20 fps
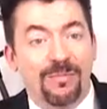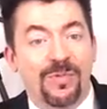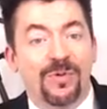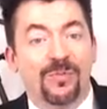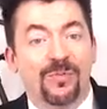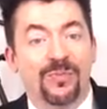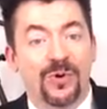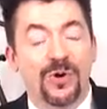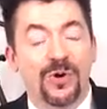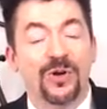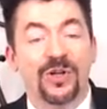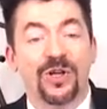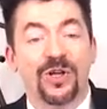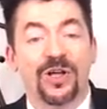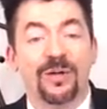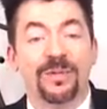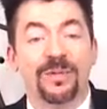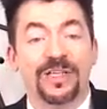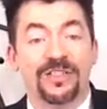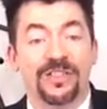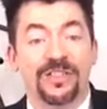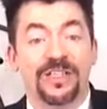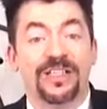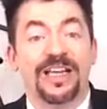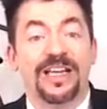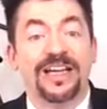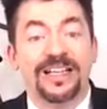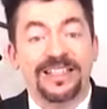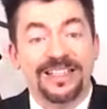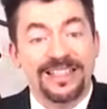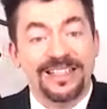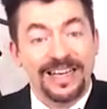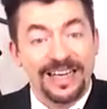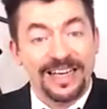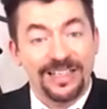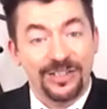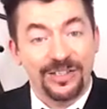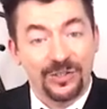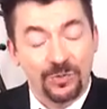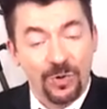protocol because the United States
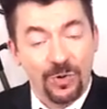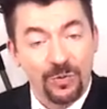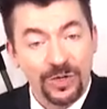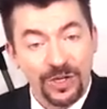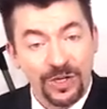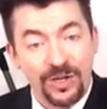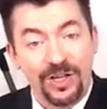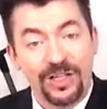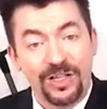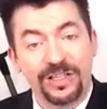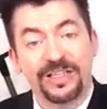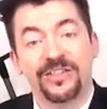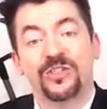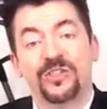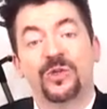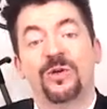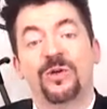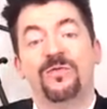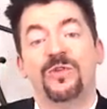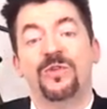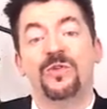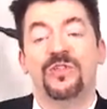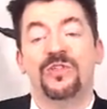is what we call it. So if you start